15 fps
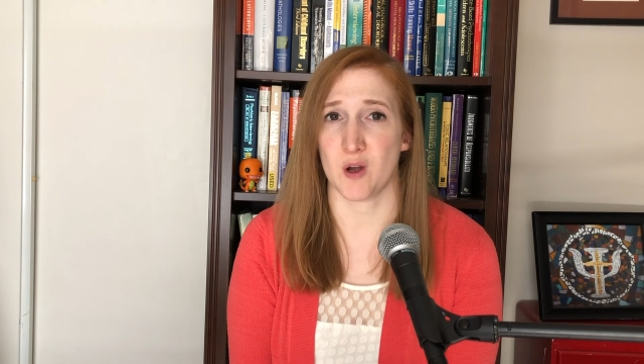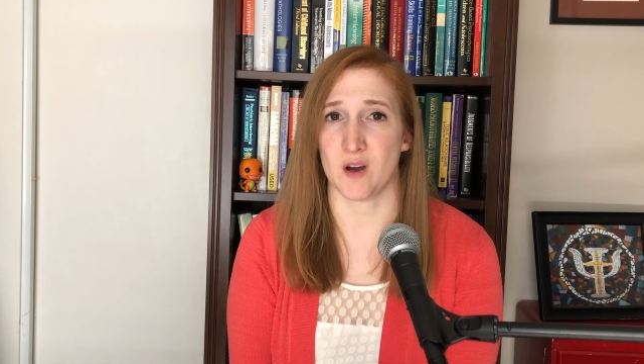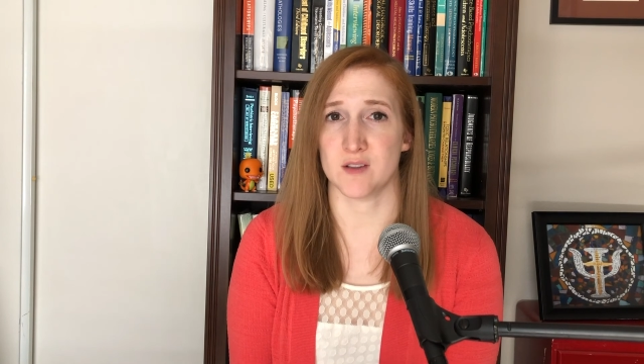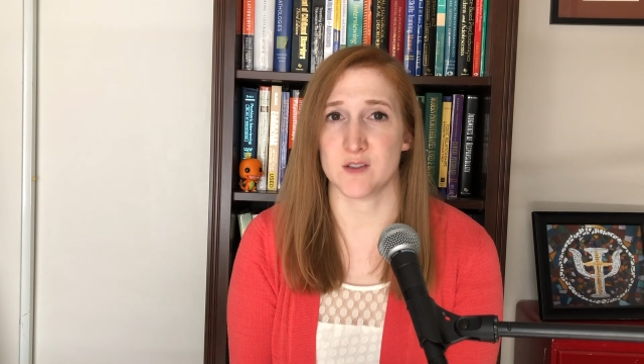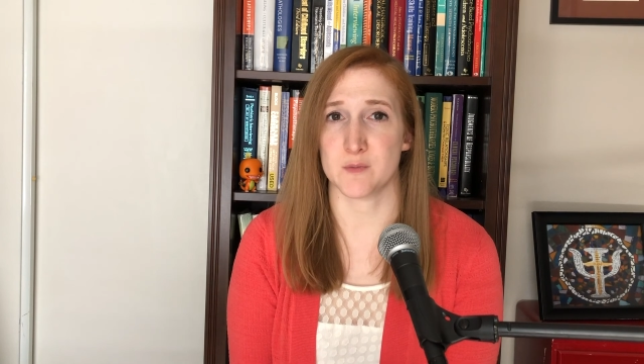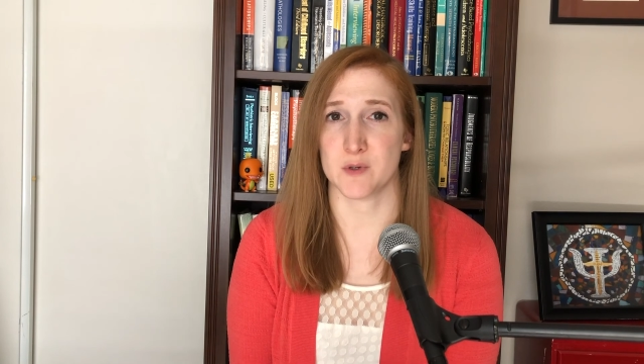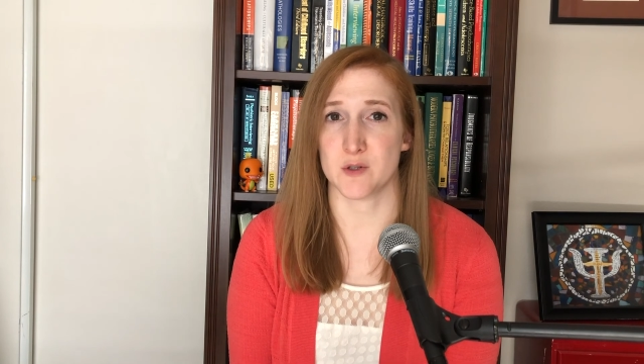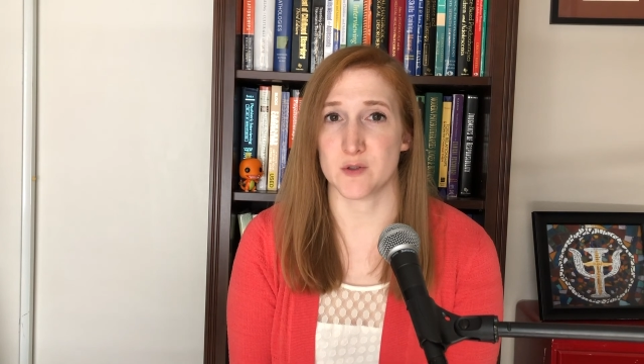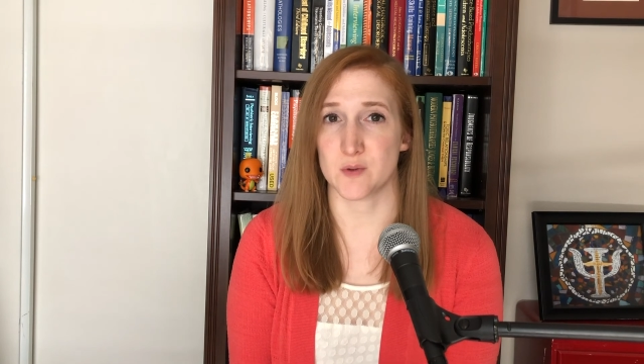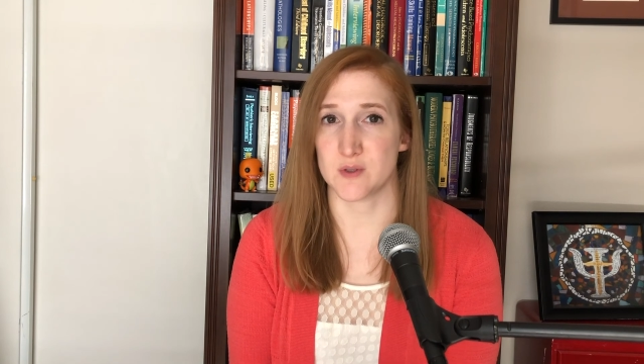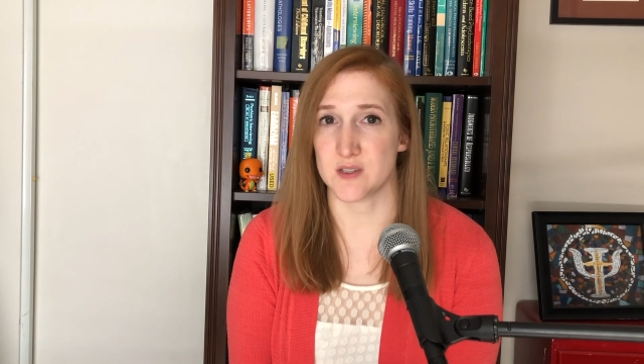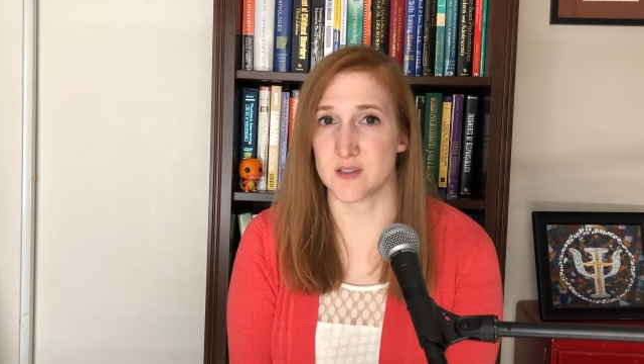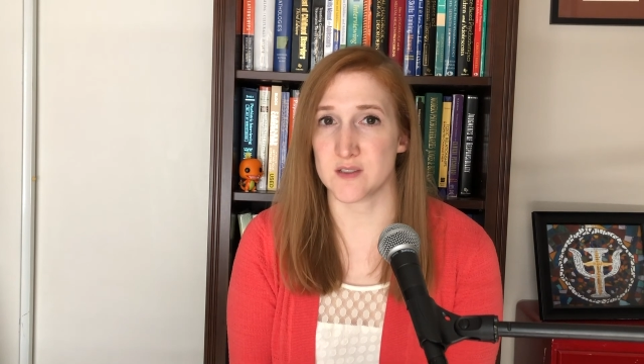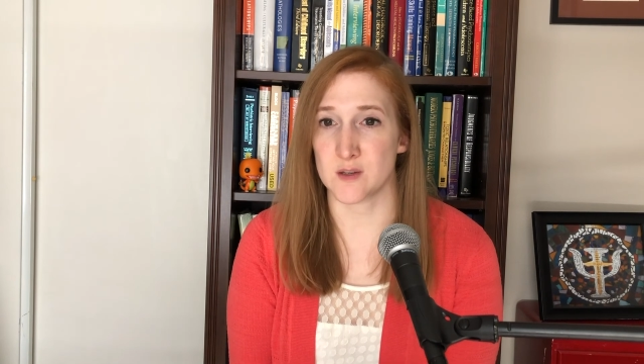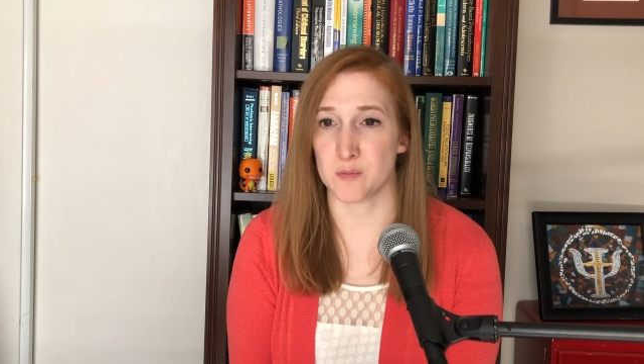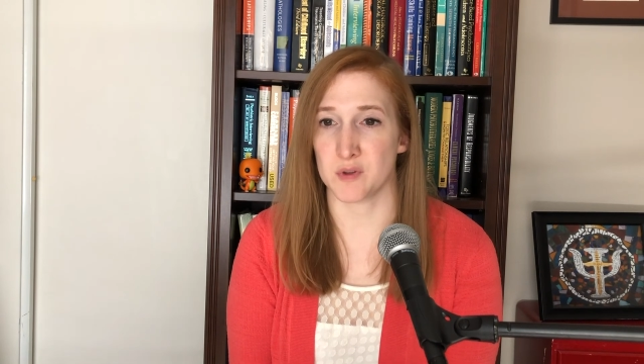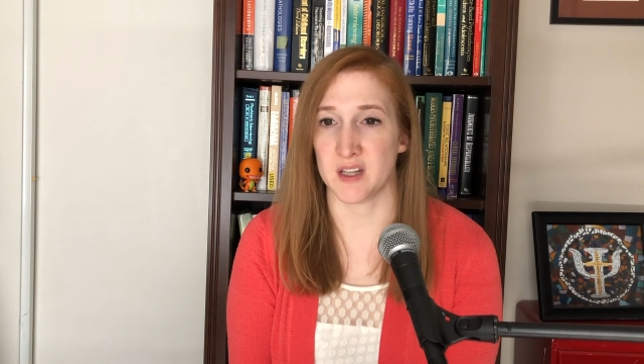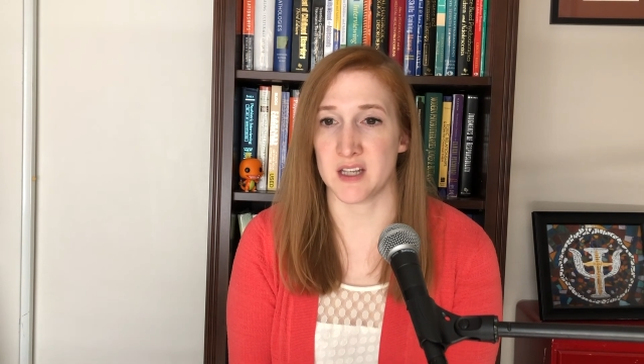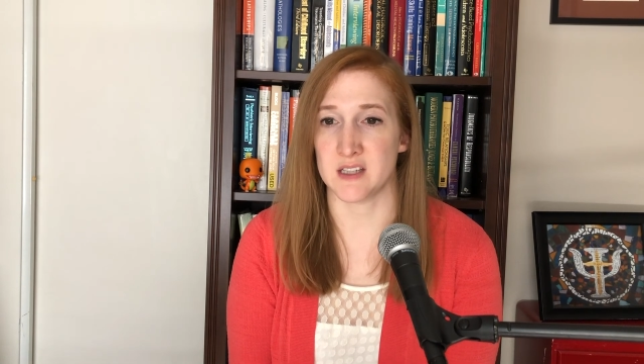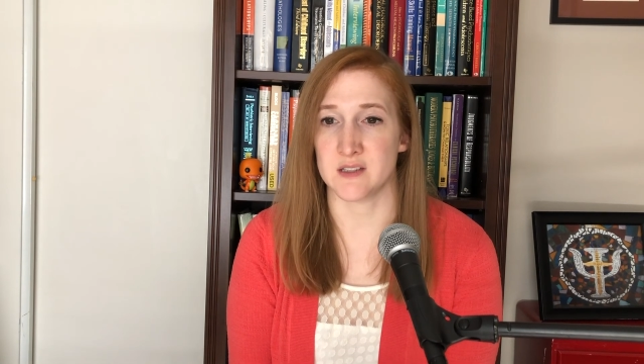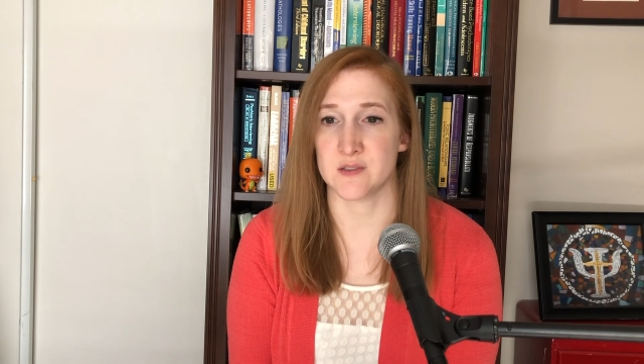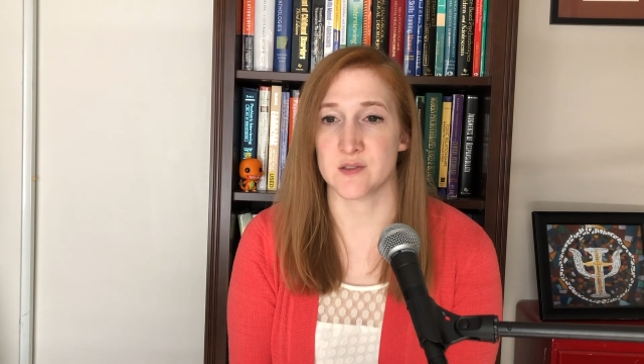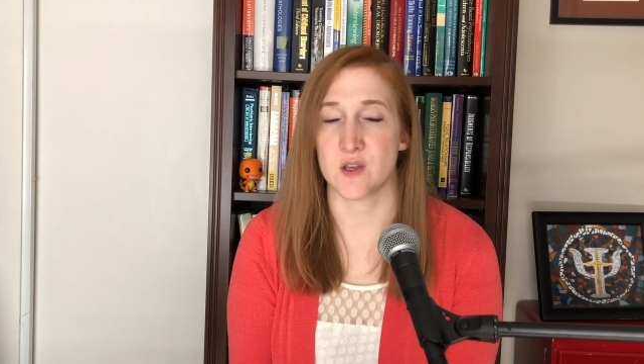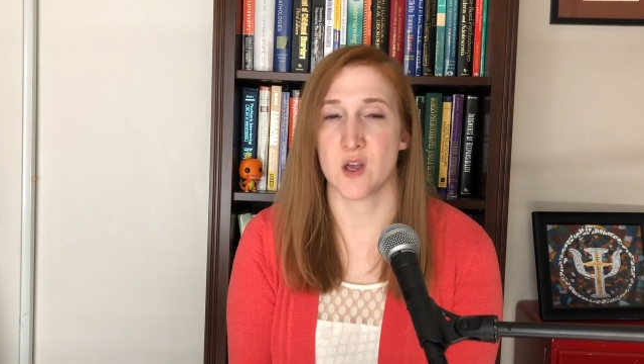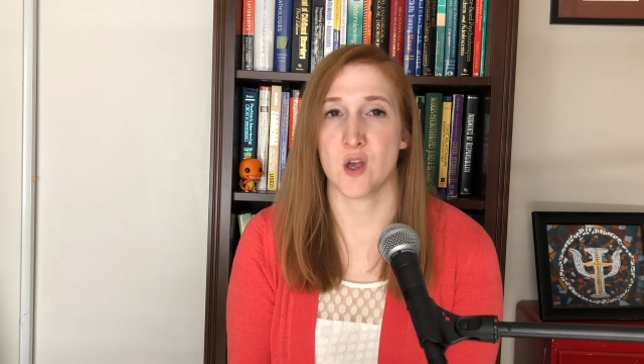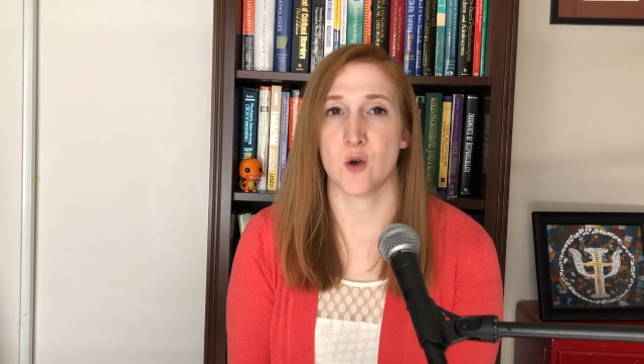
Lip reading: on spiritual disciplines,